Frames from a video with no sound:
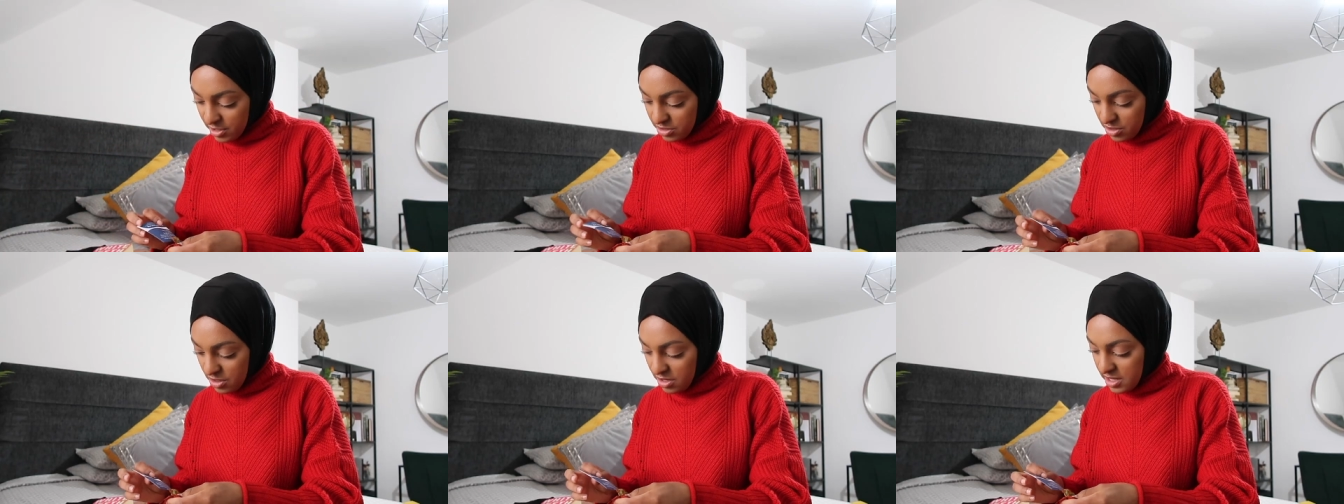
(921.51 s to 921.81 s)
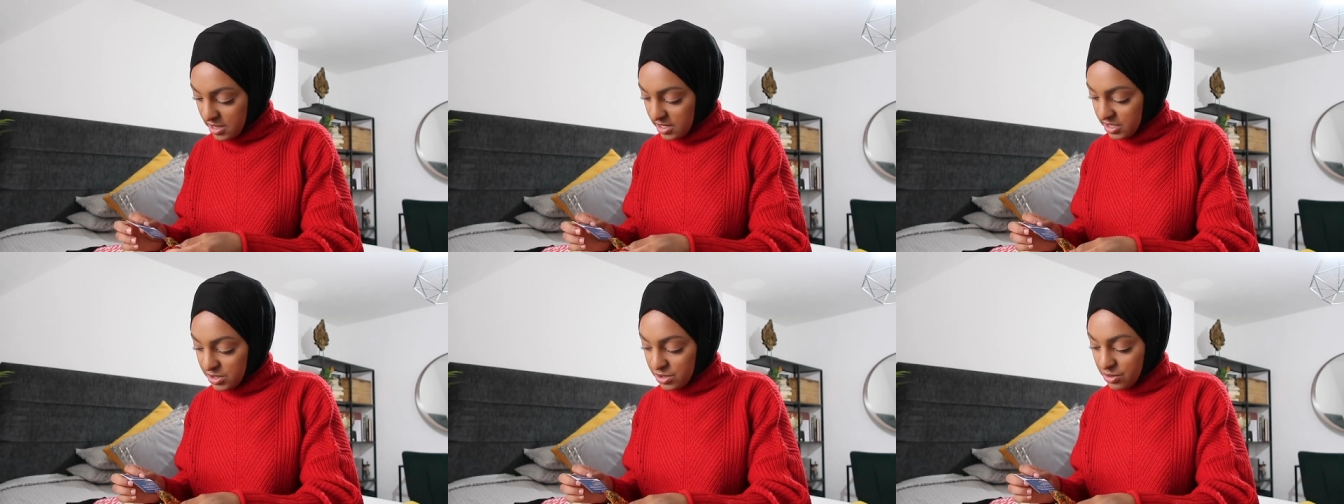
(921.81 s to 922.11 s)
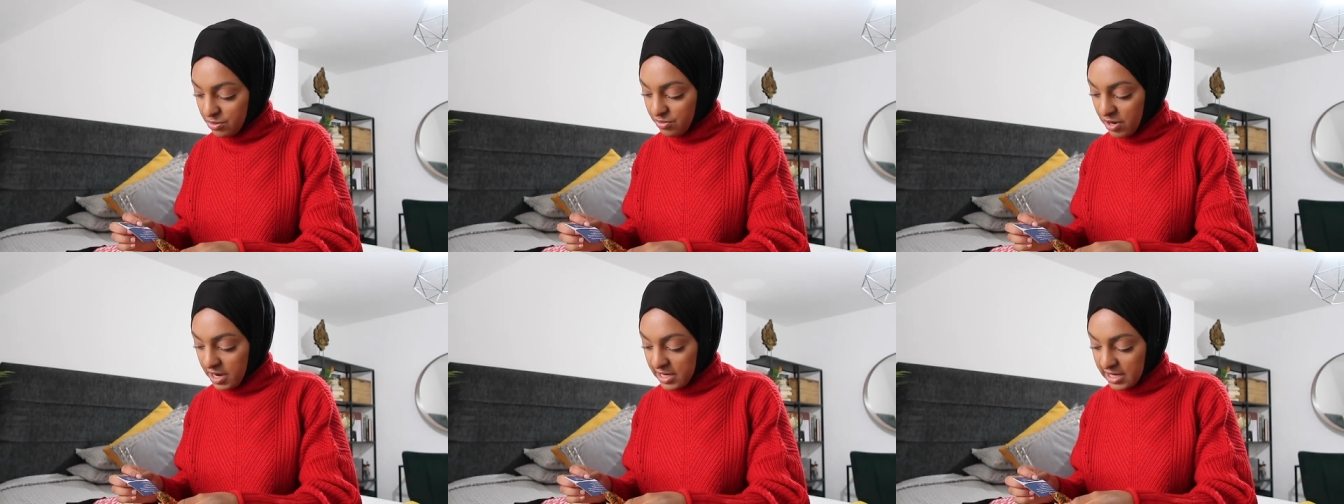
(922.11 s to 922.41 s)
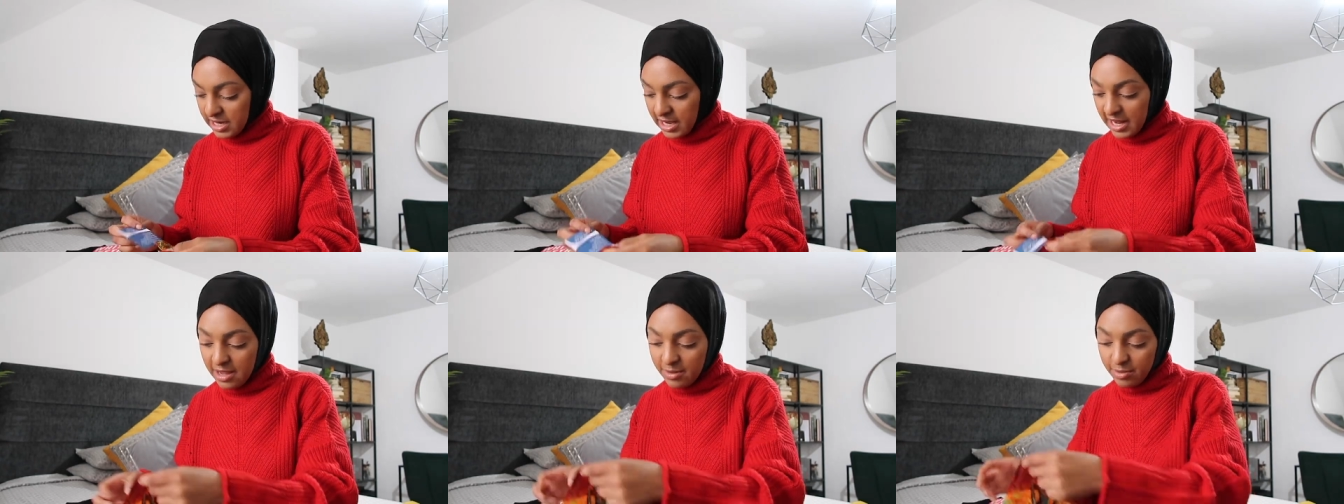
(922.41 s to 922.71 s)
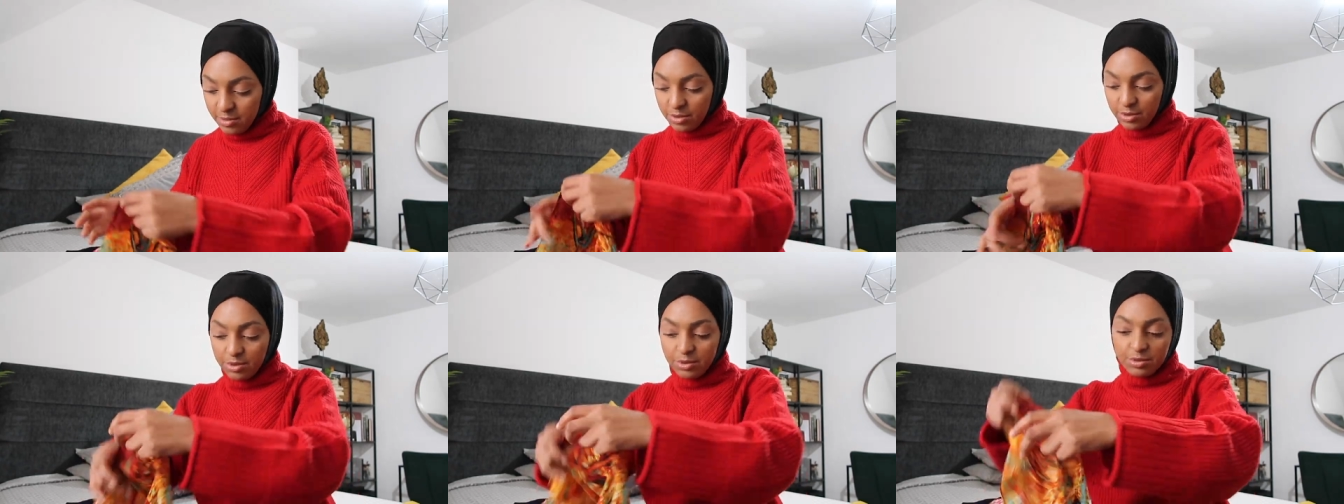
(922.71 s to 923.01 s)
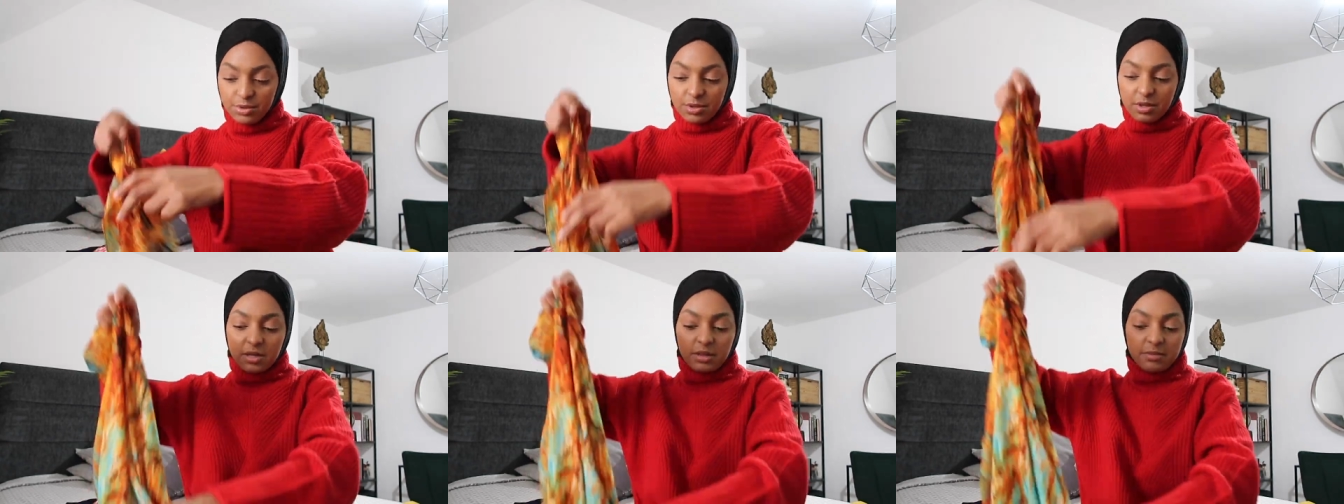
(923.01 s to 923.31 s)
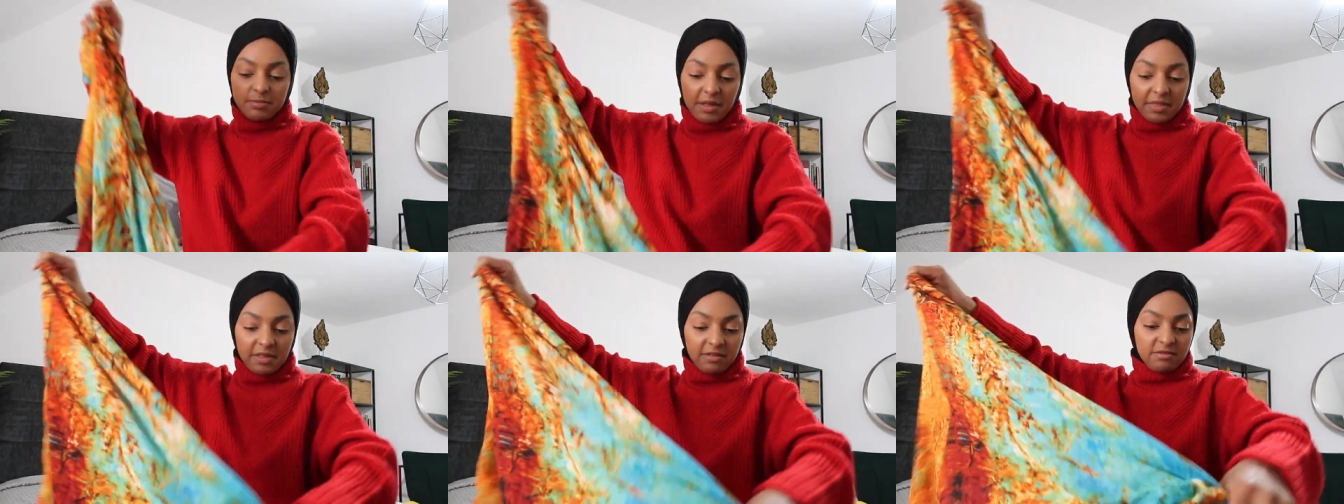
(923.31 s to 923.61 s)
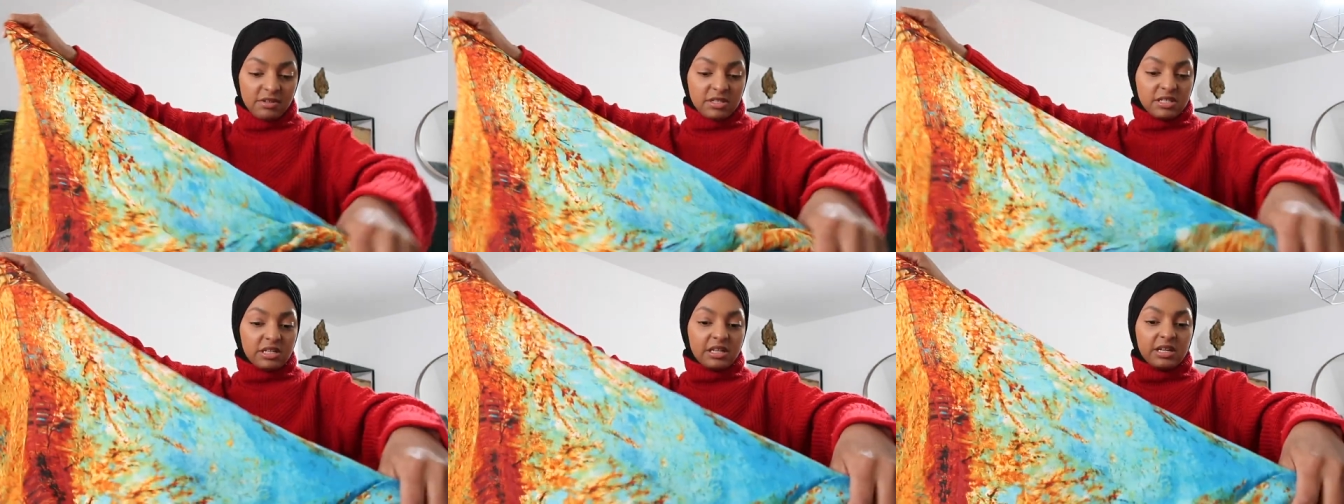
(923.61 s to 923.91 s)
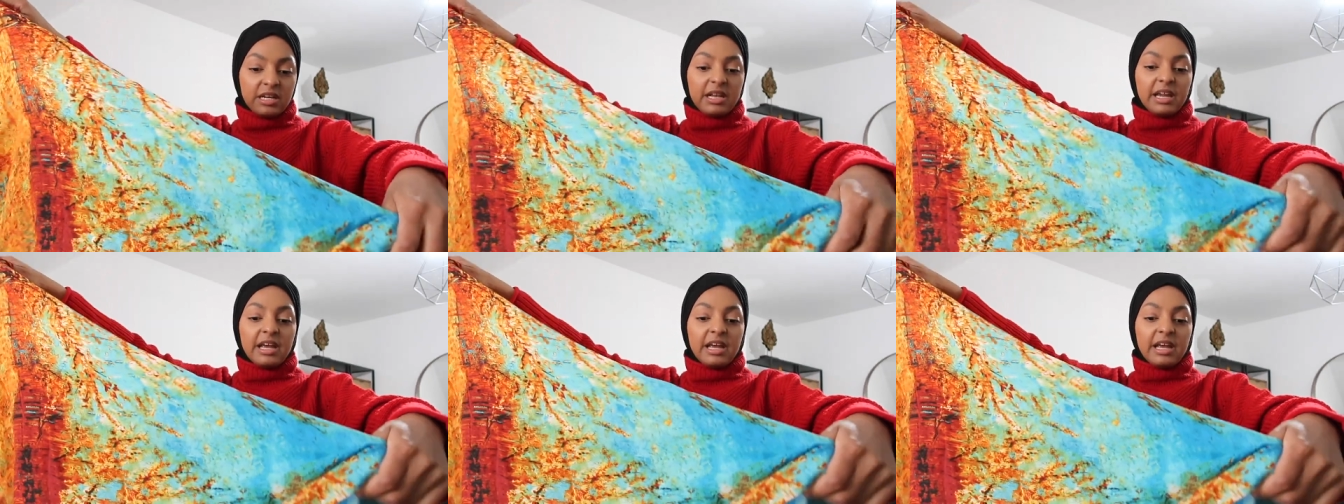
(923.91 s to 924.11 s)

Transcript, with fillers: There's only the Sue Ryder label, but there isn't a